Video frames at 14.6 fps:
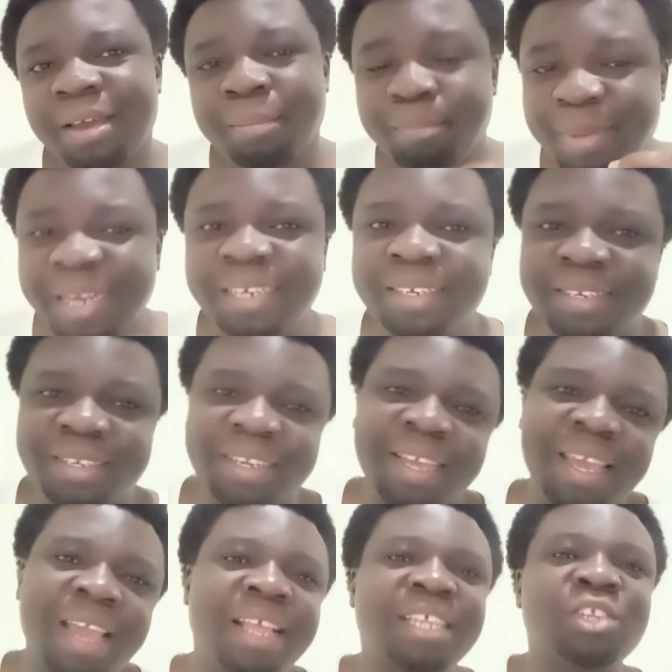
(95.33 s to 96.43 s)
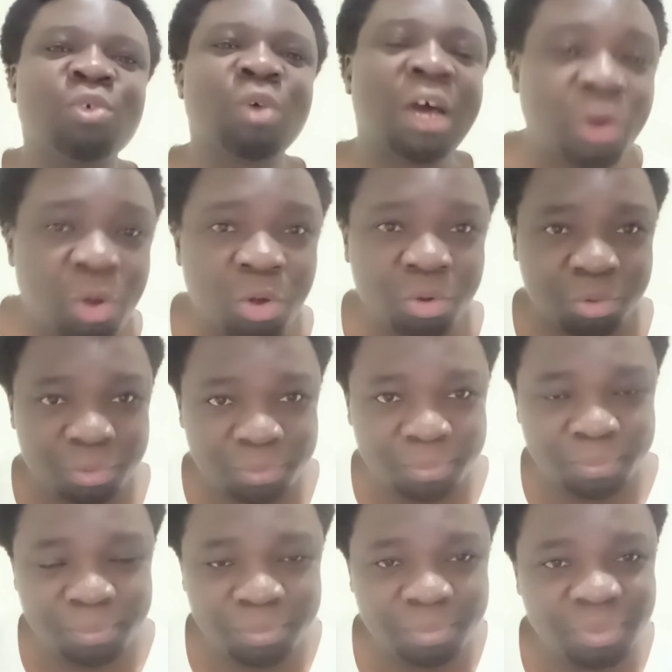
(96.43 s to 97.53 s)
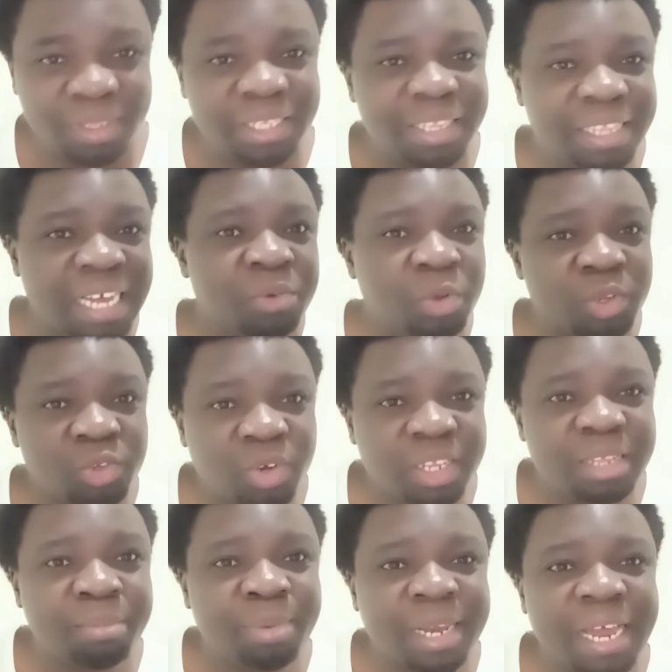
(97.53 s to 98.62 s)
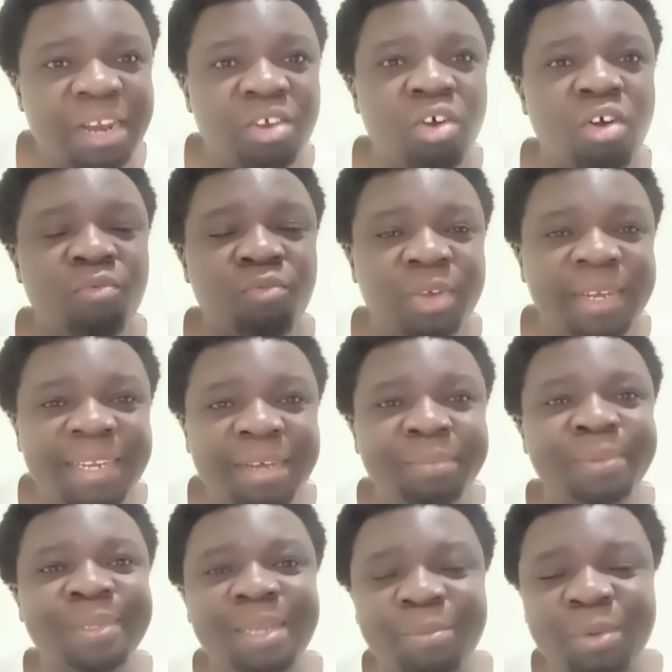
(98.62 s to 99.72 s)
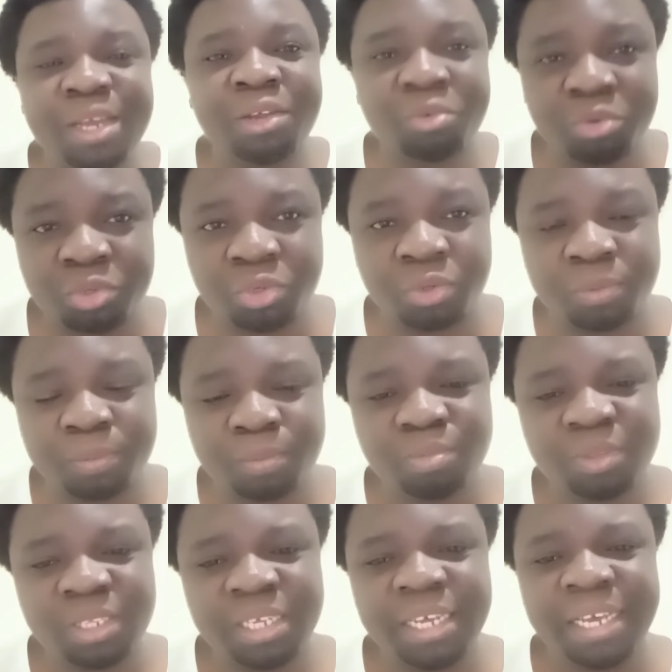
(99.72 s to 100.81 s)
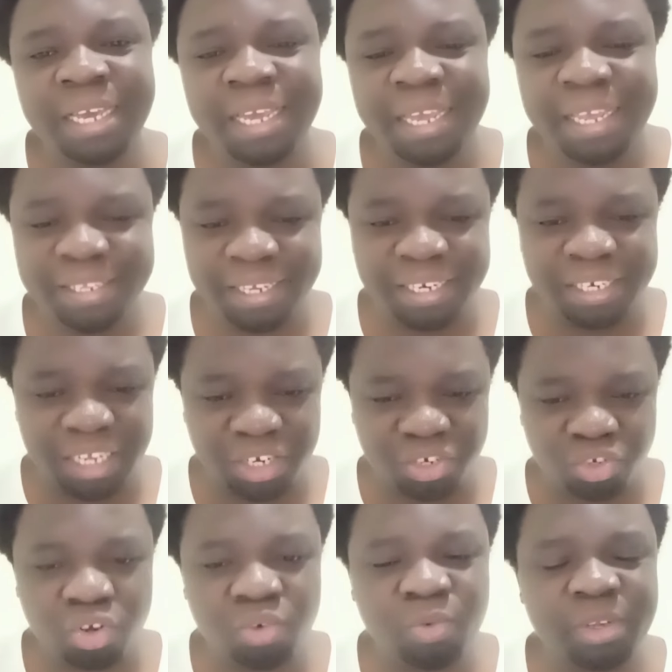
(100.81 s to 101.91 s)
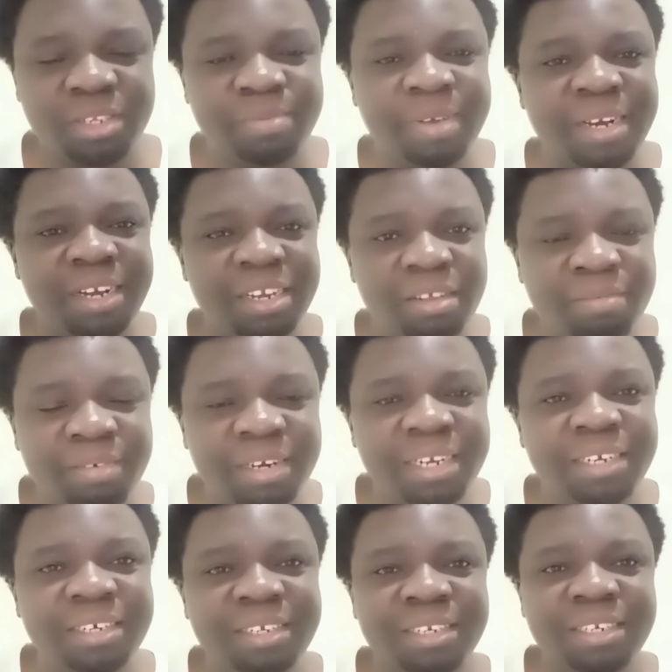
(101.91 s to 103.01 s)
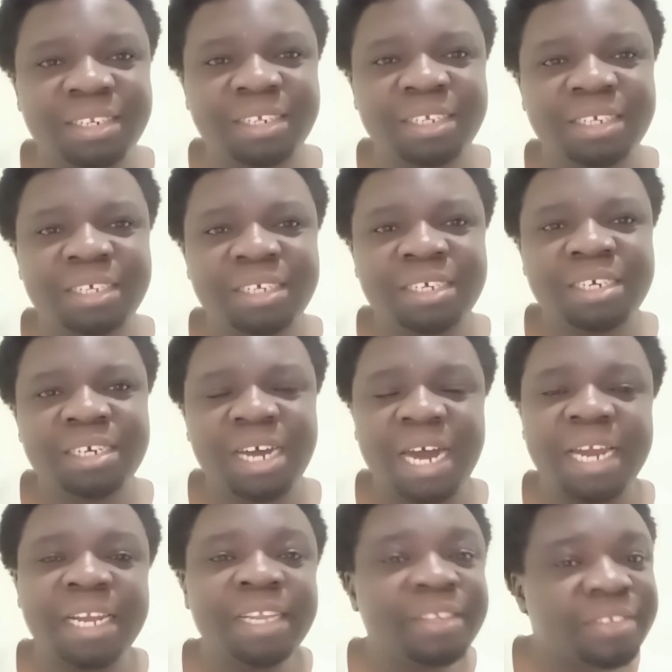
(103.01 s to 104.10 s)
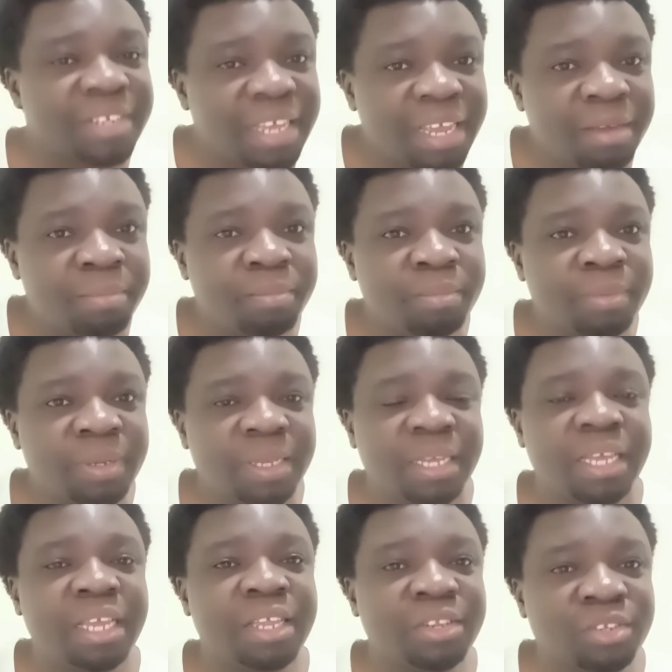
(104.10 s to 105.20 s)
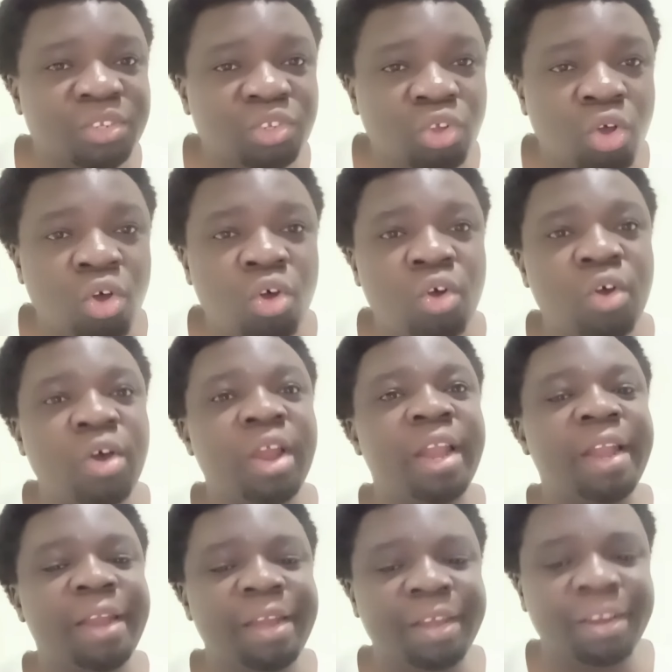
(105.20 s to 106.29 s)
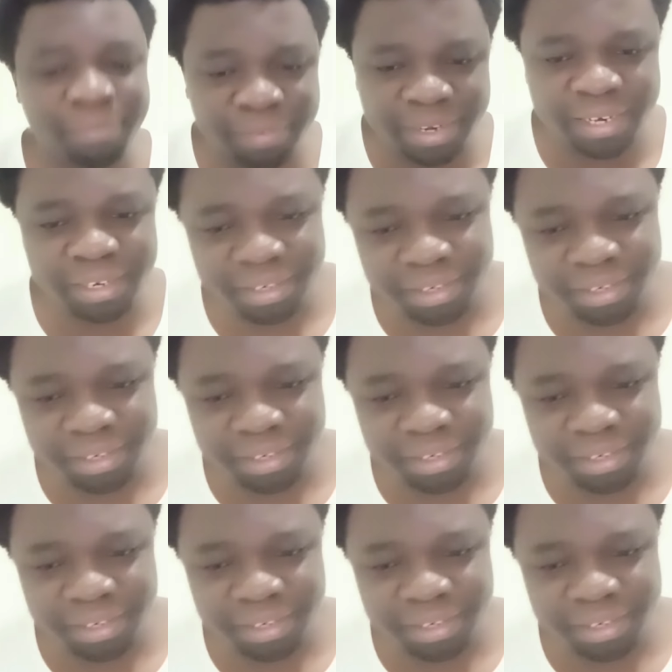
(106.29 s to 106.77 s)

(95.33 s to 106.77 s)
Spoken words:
But Kenyans were wrong. That was not the plan of William Samoei Ruto. His intention was very different, and his aim is so different.